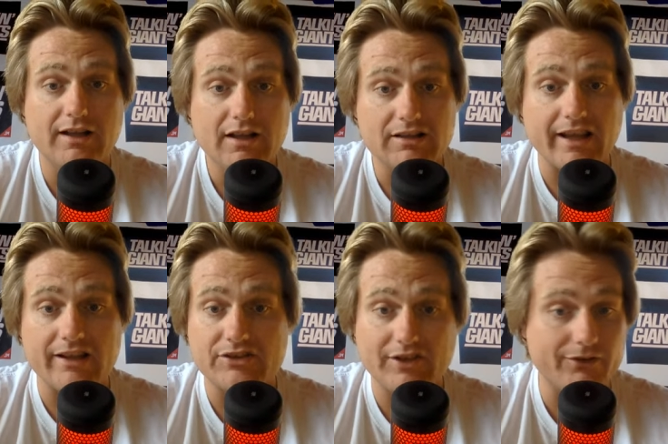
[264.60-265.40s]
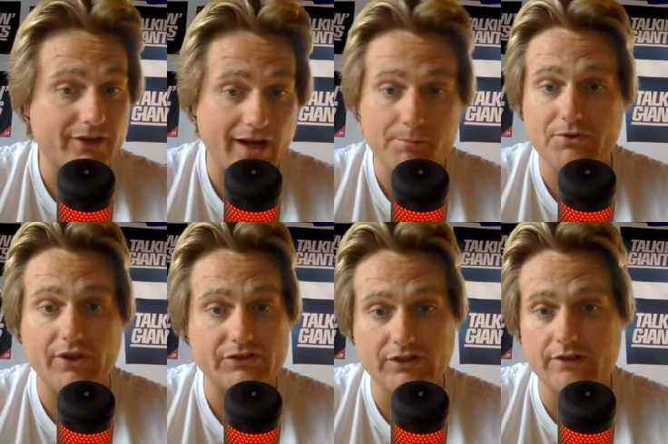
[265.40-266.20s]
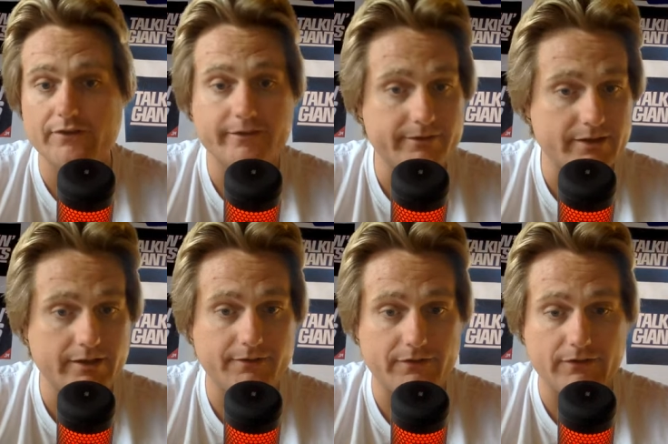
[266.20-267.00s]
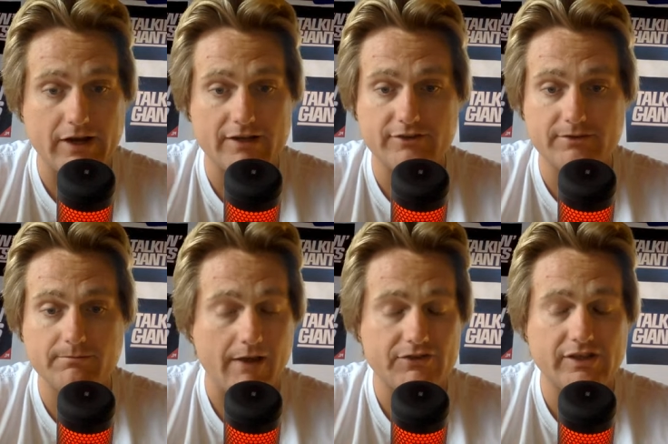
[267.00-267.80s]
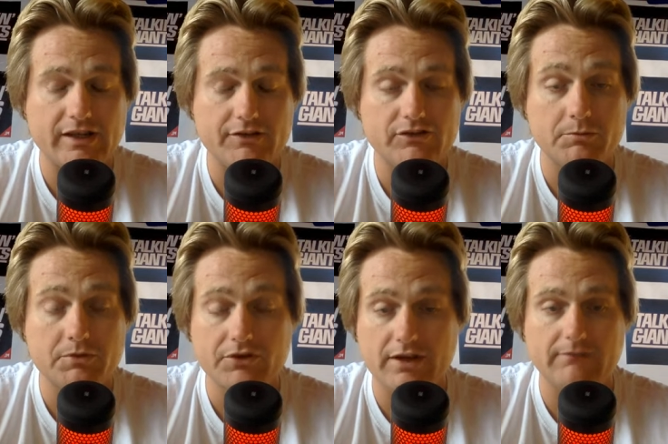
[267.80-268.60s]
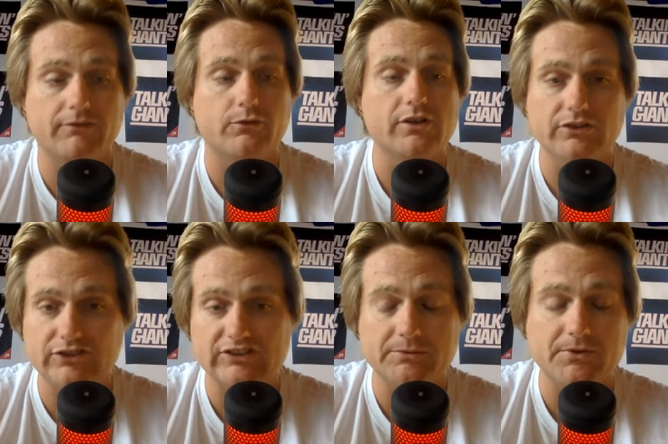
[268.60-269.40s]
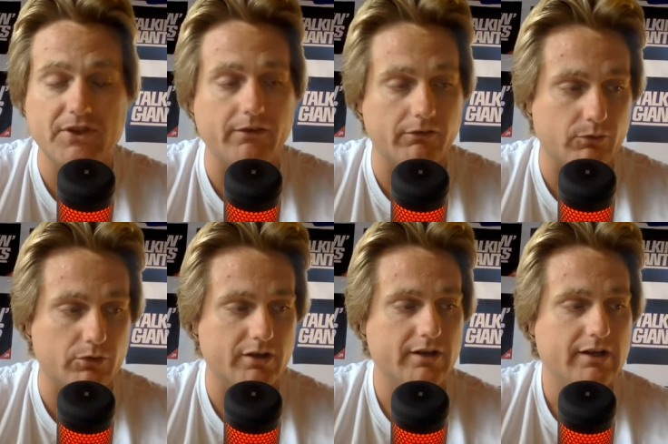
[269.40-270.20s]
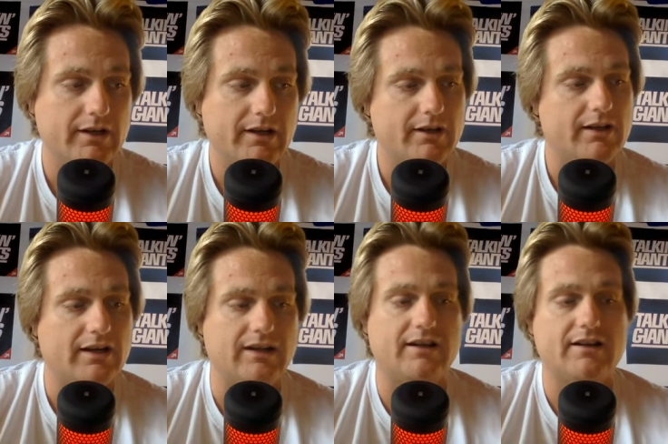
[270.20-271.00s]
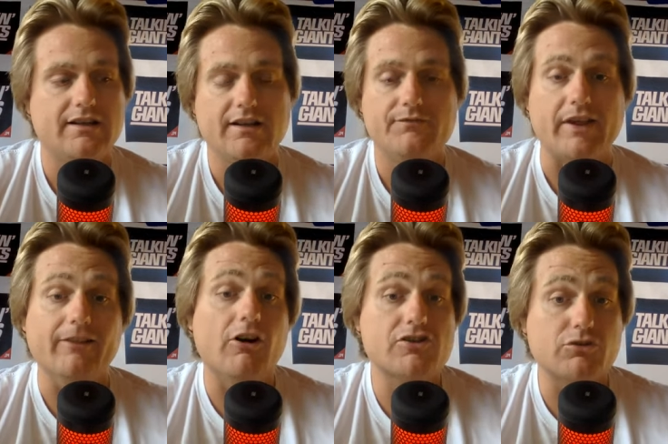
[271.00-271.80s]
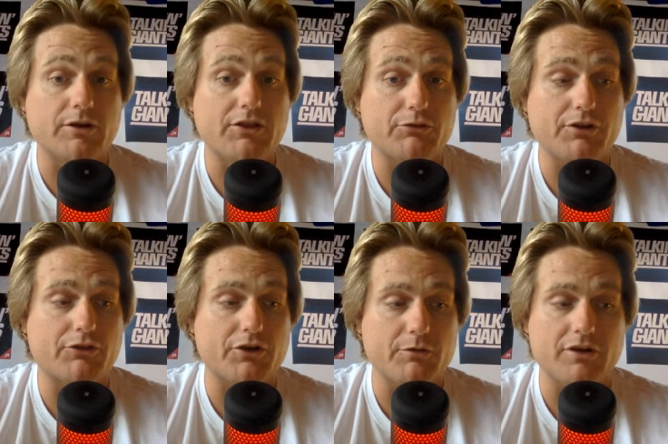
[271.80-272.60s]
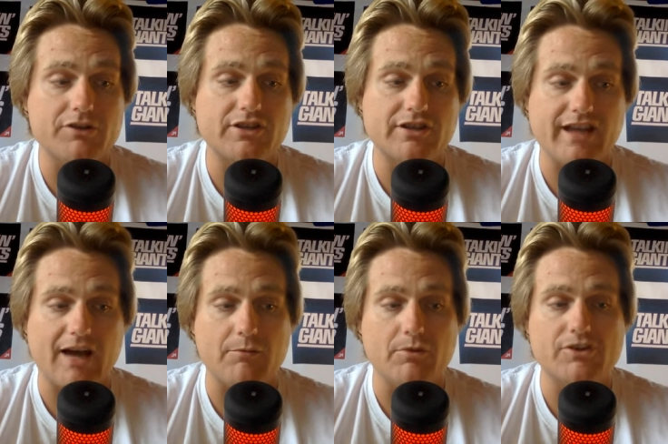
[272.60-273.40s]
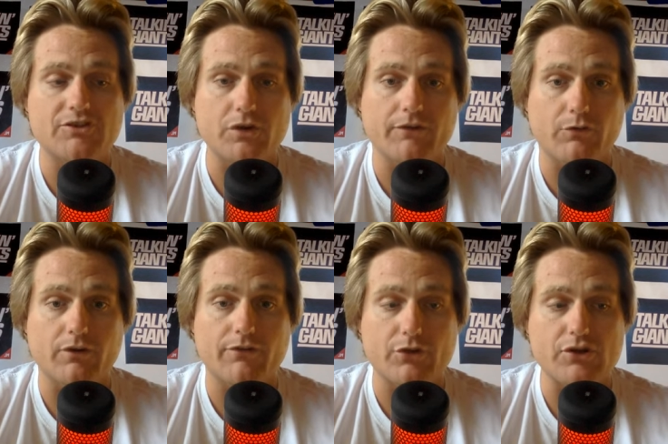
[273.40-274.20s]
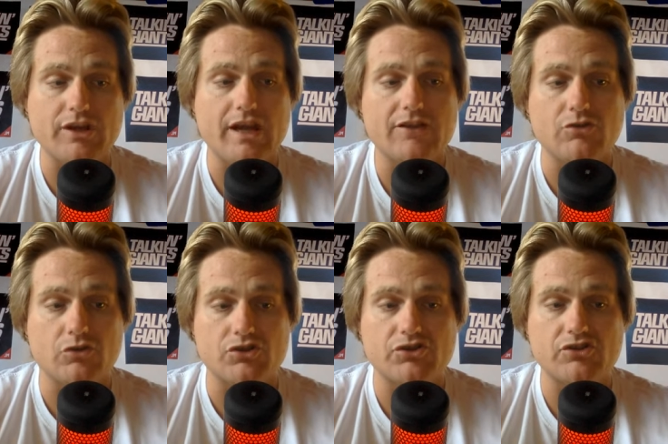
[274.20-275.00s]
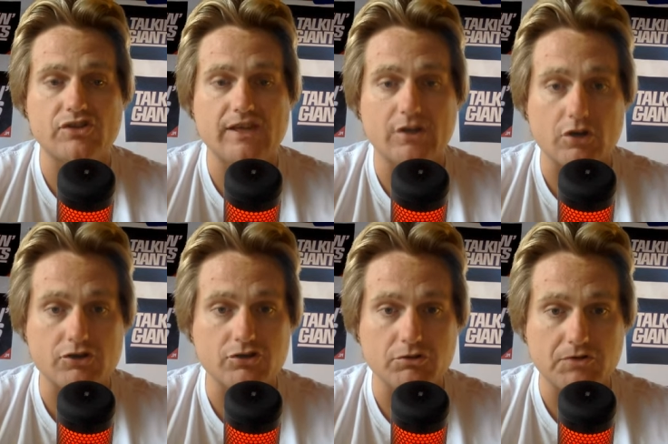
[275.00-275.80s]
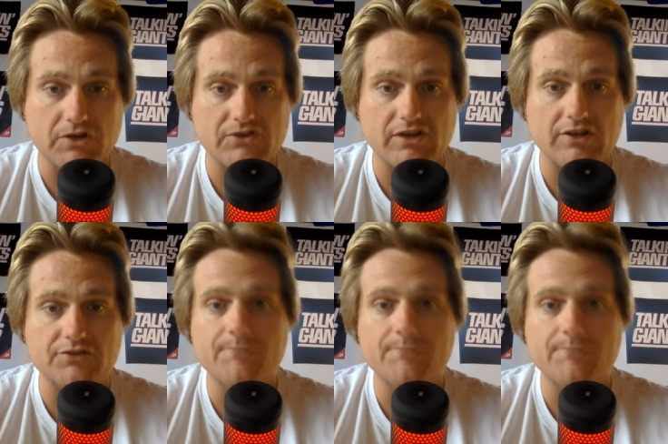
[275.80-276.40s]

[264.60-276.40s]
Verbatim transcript: Thanksgiving. Happy Thanksgiving. You, if you guys haven't said it, something you're thankful for, say something you're thankful for. Uh, they lost 23 to 31 to the Cowboys, 24 38, 268 yards, two touchdowns,